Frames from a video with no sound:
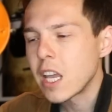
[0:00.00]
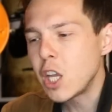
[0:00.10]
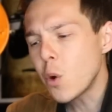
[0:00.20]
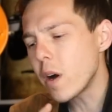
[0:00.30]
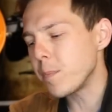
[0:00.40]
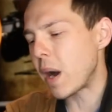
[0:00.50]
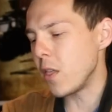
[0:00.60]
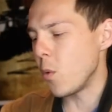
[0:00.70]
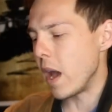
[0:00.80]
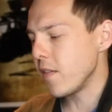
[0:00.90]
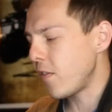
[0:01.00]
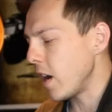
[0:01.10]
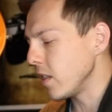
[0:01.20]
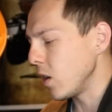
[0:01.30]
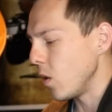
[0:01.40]
You know what, by the way,
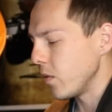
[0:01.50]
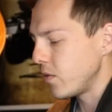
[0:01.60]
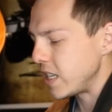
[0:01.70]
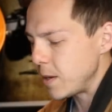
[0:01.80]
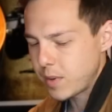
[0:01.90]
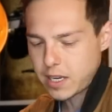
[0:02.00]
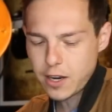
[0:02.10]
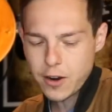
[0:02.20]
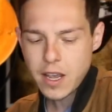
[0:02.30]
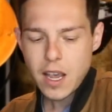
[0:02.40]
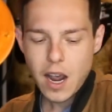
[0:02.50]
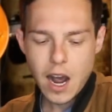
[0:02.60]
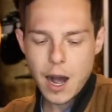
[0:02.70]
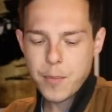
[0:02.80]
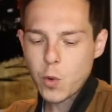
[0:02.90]
fun little tidbit here.
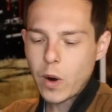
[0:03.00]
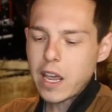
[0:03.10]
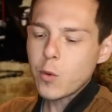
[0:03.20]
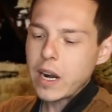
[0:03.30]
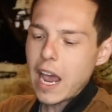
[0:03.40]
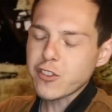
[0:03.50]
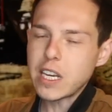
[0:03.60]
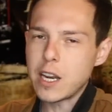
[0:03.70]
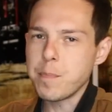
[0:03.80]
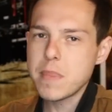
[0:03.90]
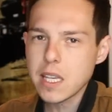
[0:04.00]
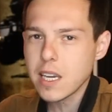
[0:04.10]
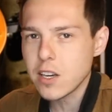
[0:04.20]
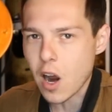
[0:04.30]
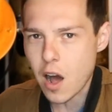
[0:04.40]
Um, when, I, when I actually hit a
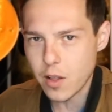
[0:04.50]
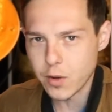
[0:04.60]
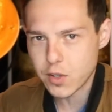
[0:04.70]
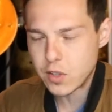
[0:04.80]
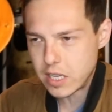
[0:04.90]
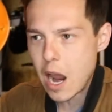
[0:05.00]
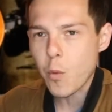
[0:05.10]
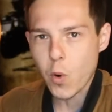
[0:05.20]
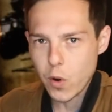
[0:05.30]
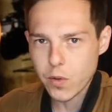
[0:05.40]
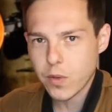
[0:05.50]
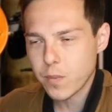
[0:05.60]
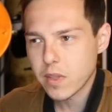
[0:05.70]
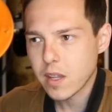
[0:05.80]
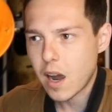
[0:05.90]
million dollars net
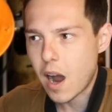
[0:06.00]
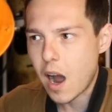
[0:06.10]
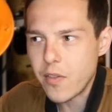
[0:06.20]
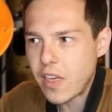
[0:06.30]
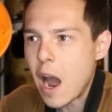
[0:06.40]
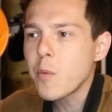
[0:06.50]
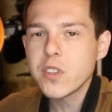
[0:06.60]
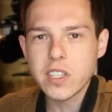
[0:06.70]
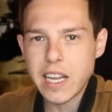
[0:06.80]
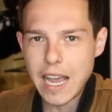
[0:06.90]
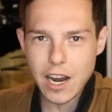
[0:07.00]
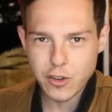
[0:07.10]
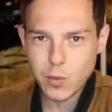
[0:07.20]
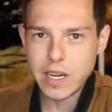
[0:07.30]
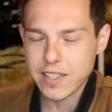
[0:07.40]
worth, that was the day I
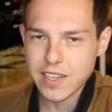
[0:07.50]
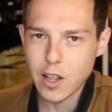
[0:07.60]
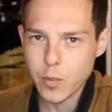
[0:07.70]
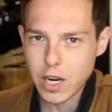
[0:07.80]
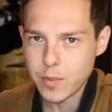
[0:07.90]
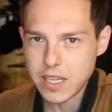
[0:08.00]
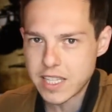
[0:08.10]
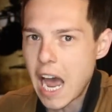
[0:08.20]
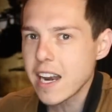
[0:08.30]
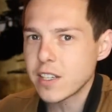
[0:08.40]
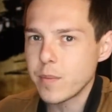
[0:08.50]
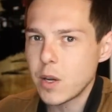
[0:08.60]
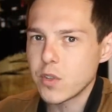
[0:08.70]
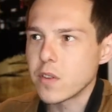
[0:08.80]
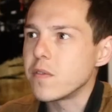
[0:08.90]
actually went and celebrated because that to
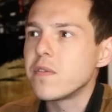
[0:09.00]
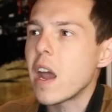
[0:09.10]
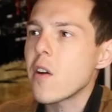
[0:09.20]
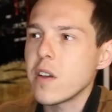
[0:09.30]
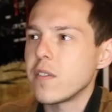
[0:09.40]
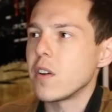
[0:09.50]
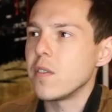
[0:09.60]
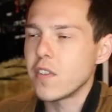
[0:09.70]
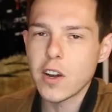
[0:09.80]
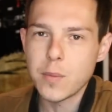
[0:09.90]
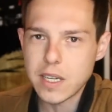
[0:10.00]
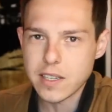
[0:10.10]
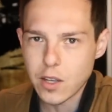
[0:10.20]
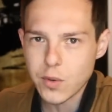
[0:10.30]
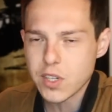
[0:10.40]
me was a very, very, very big
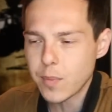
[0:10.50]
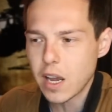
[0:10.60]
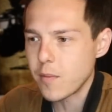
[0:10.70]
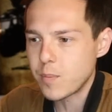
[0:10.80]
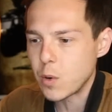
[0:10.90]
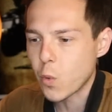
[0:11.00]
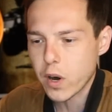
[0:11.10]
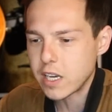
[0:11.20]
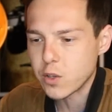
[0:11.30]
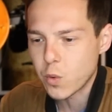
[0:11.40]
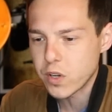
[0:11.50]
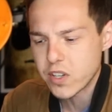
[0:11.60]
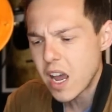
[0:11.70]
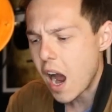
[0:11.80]
deal. It was something I've been working towards.